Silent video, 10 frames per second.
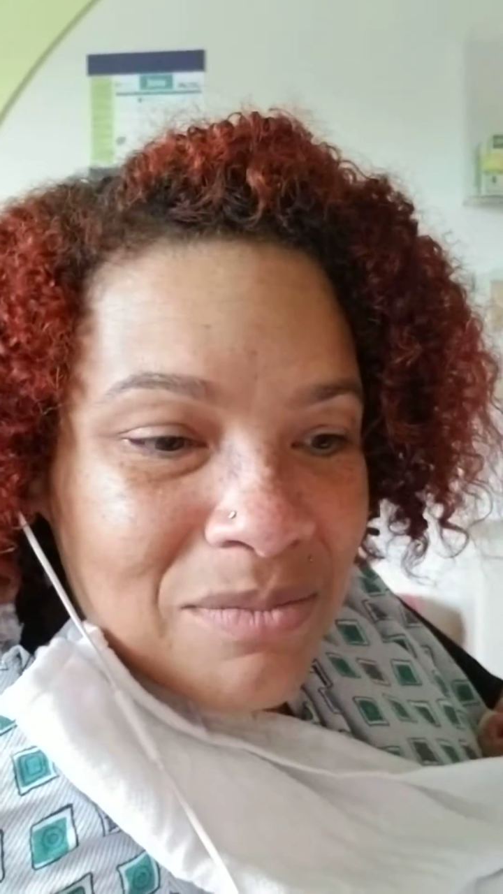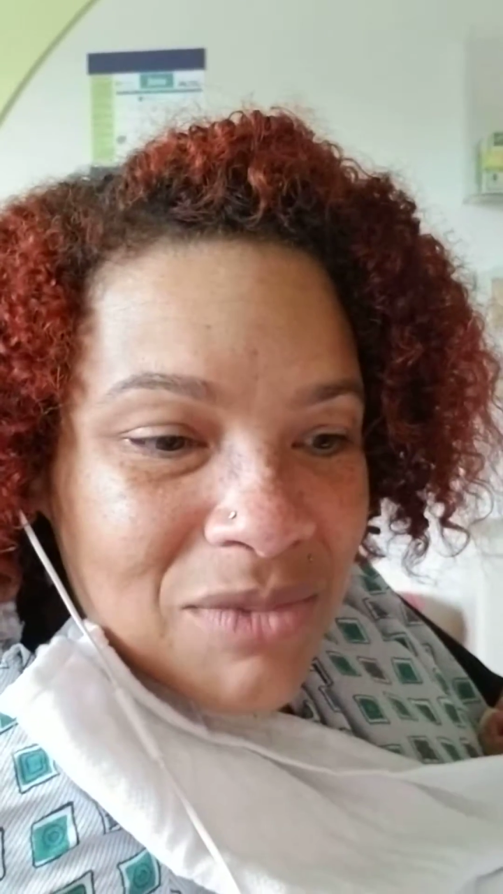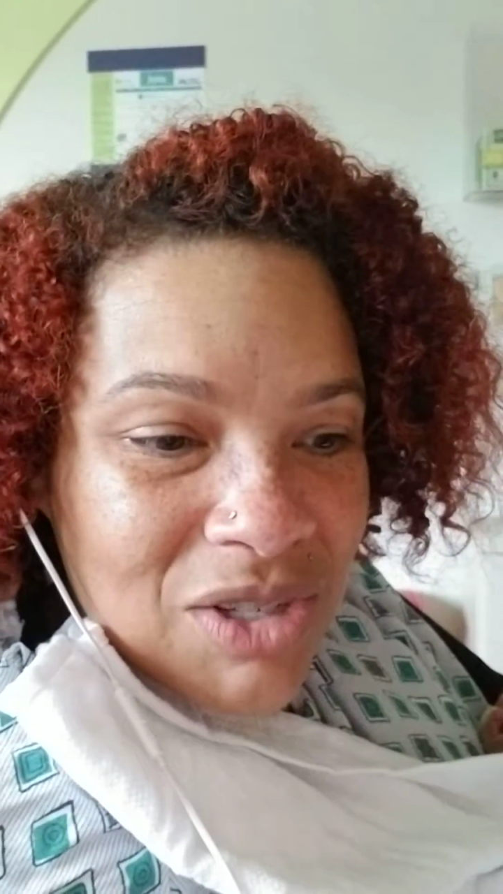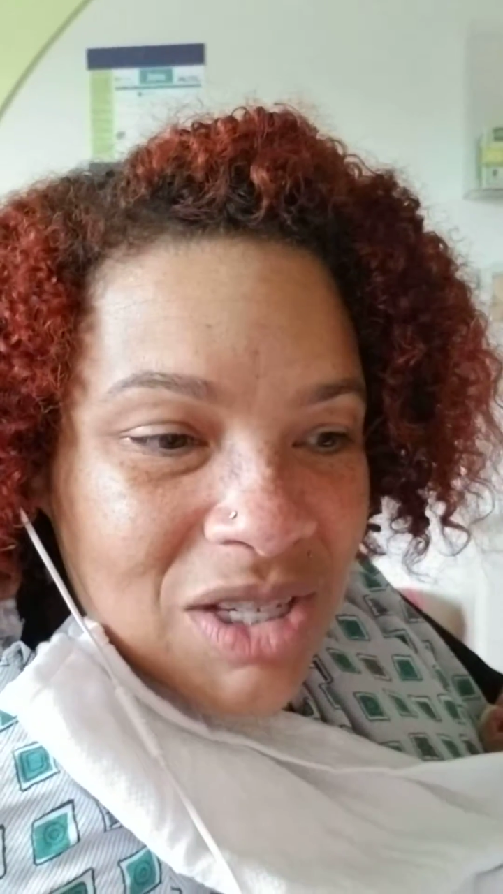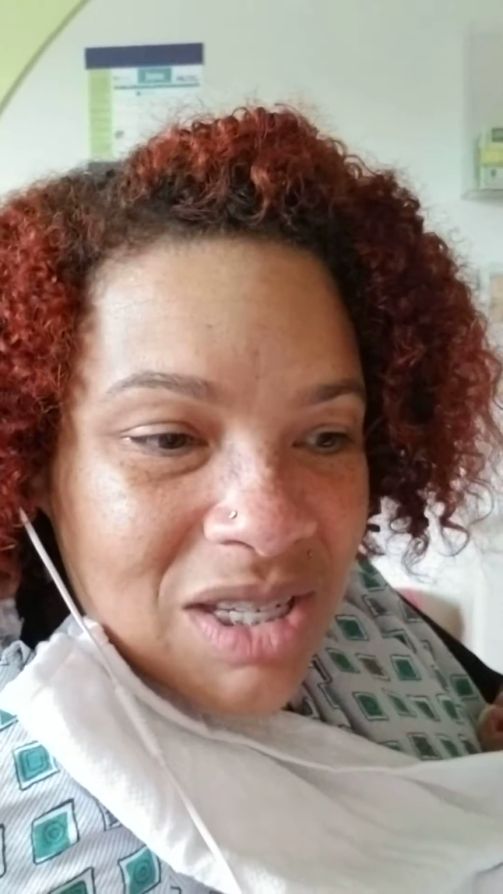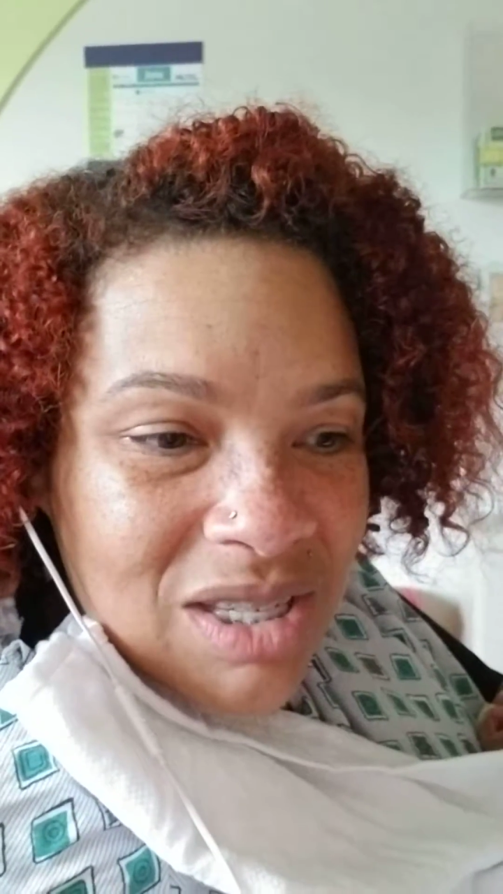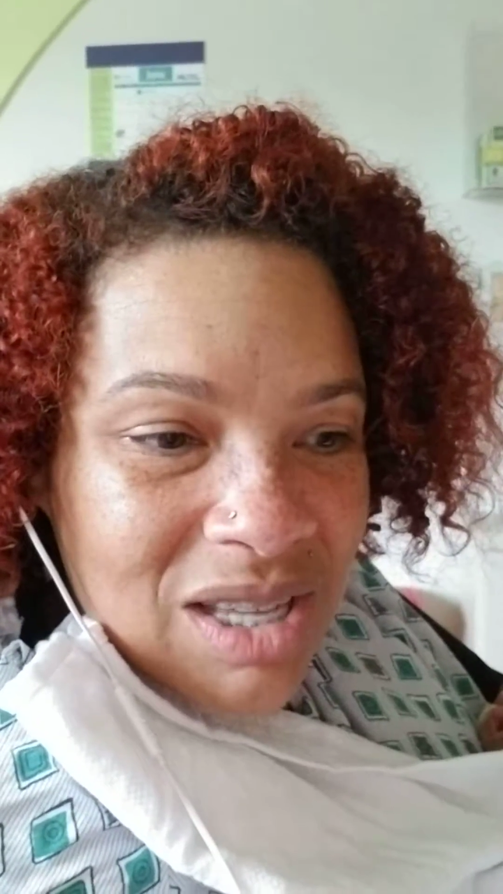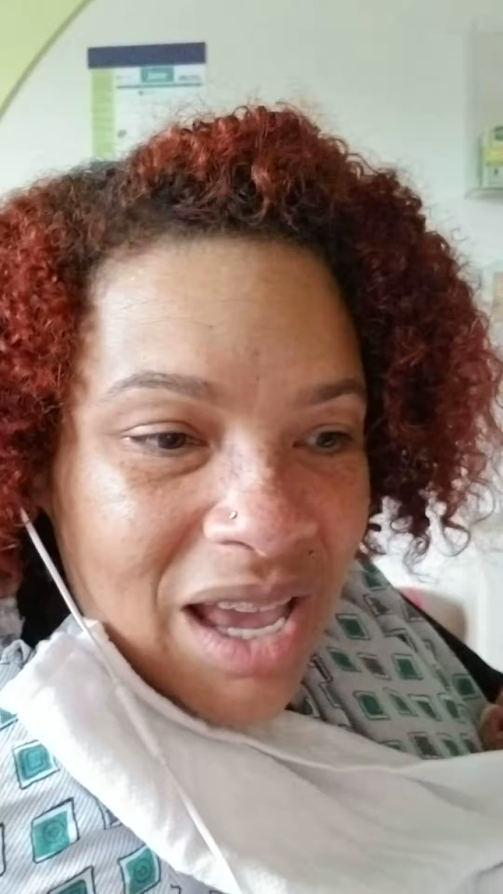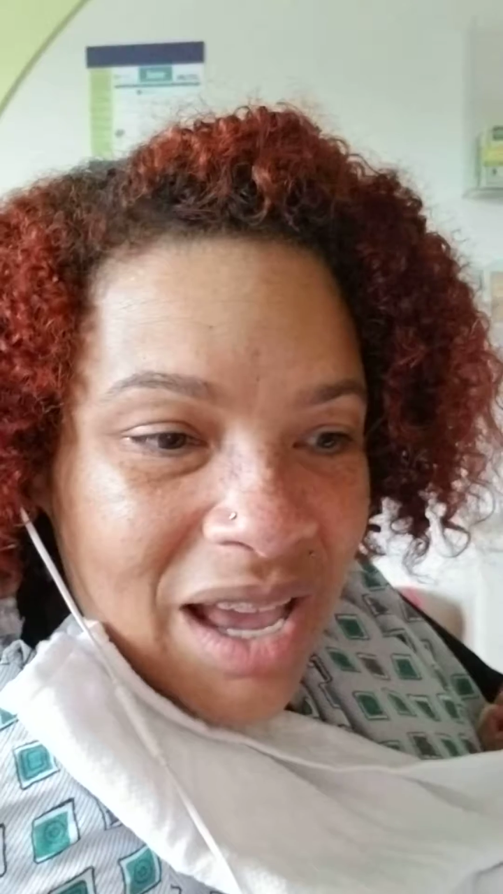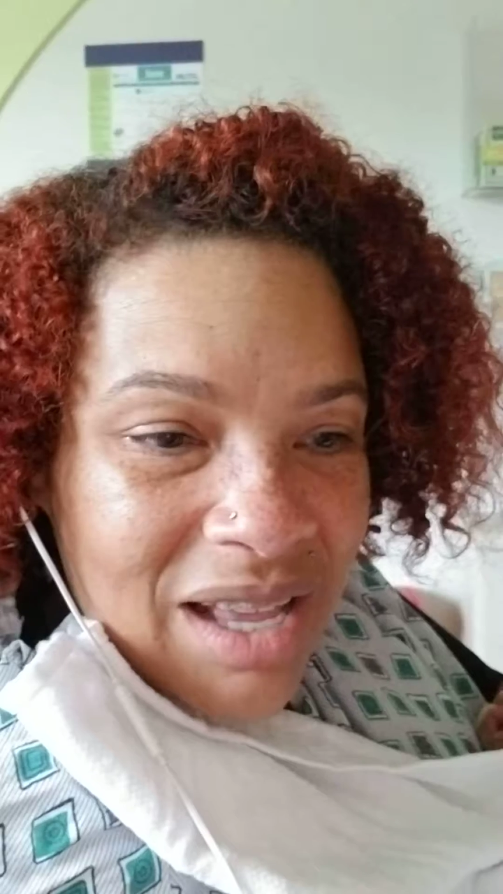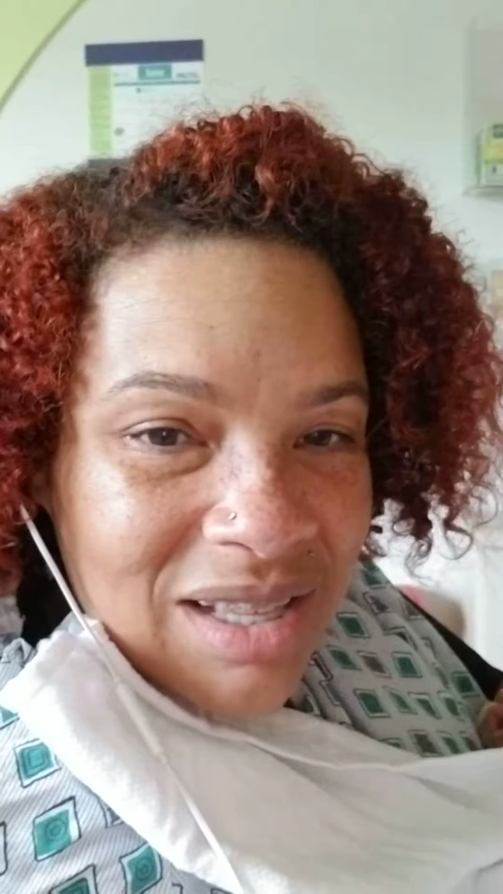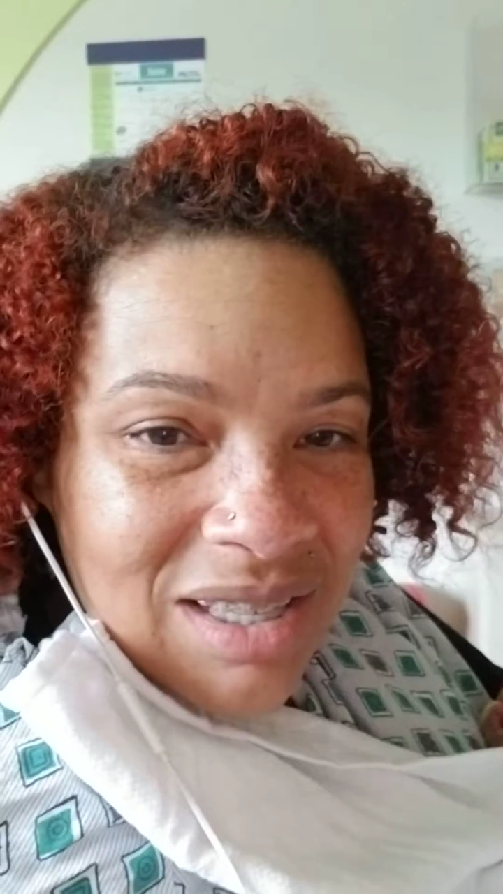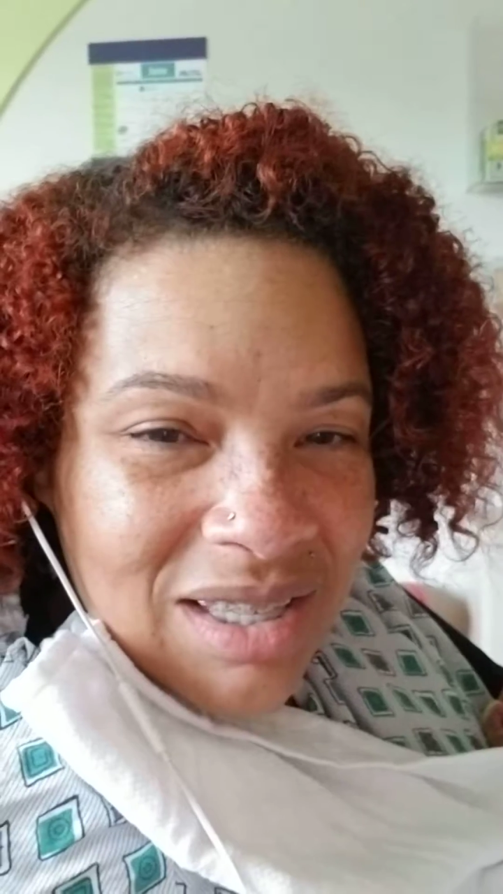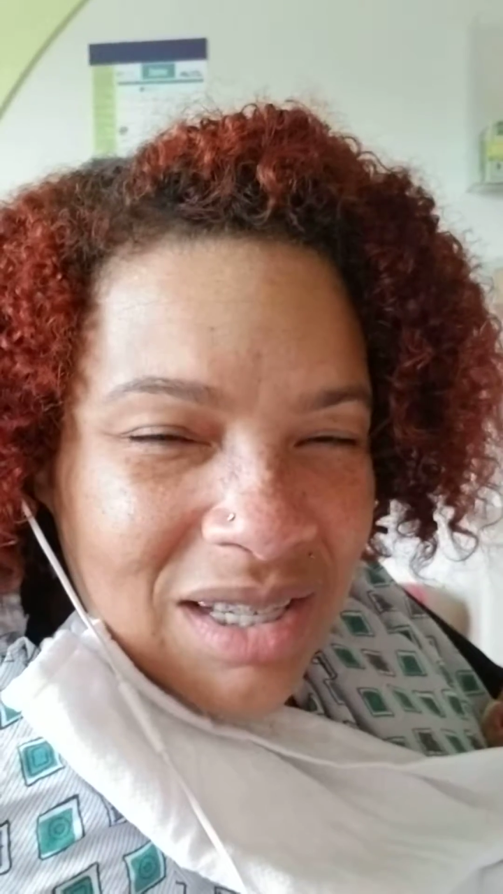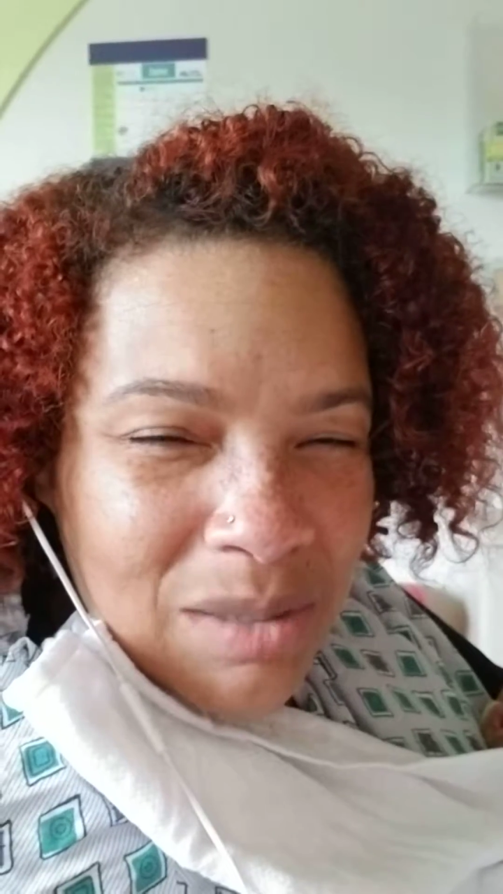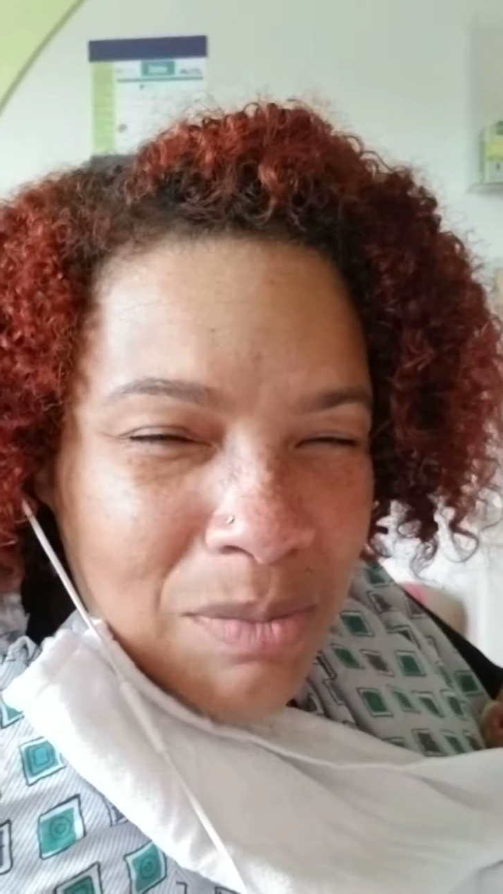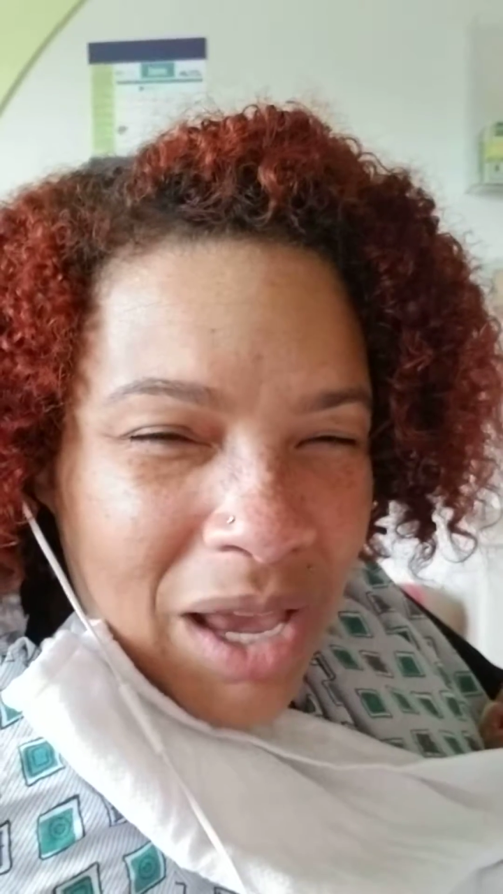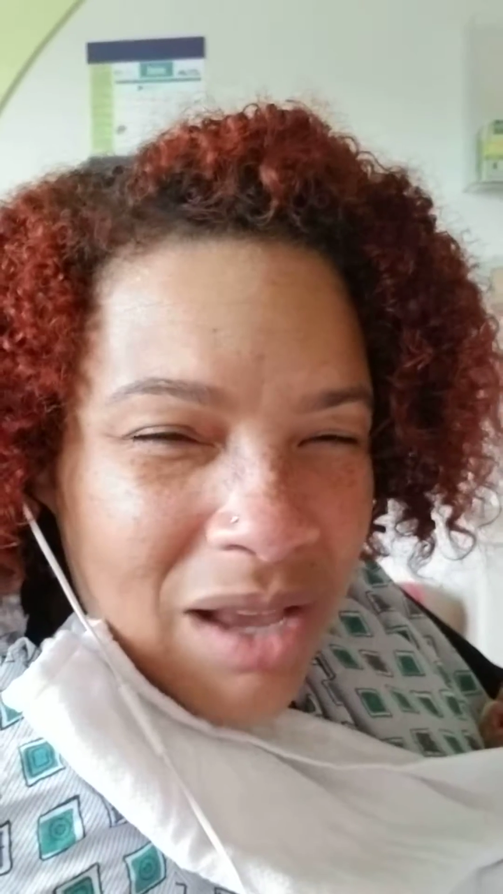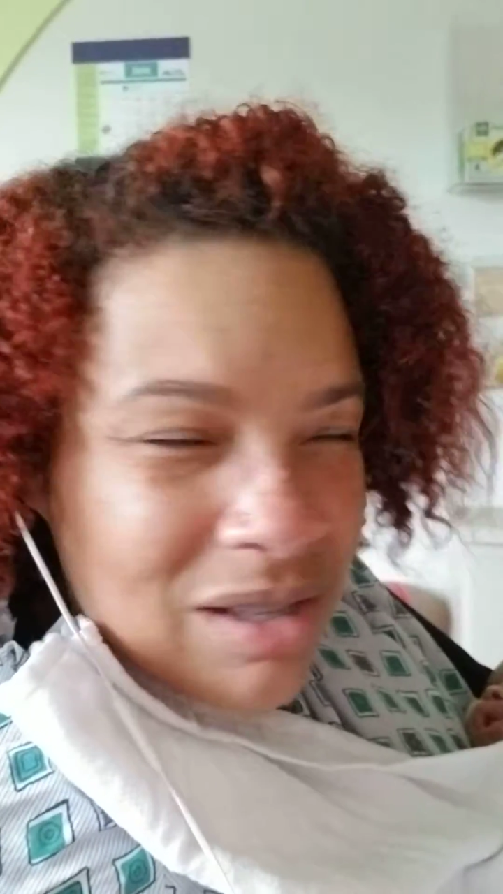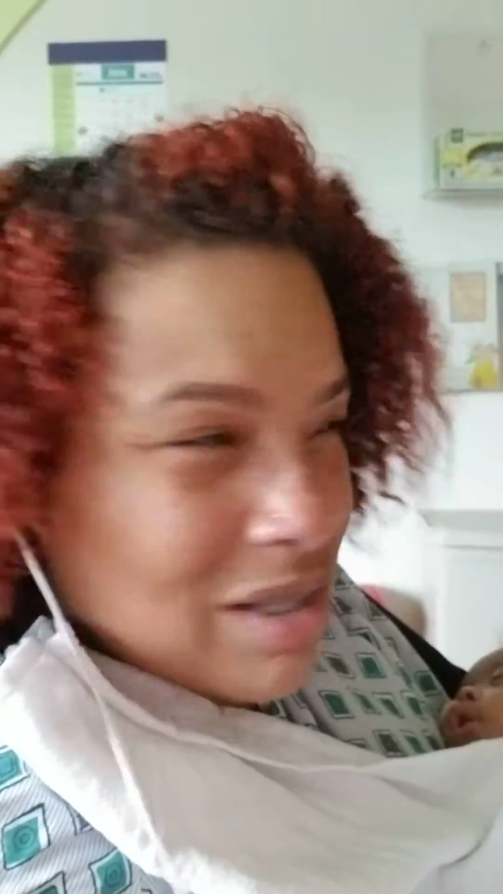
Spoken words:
She's at 6 pounds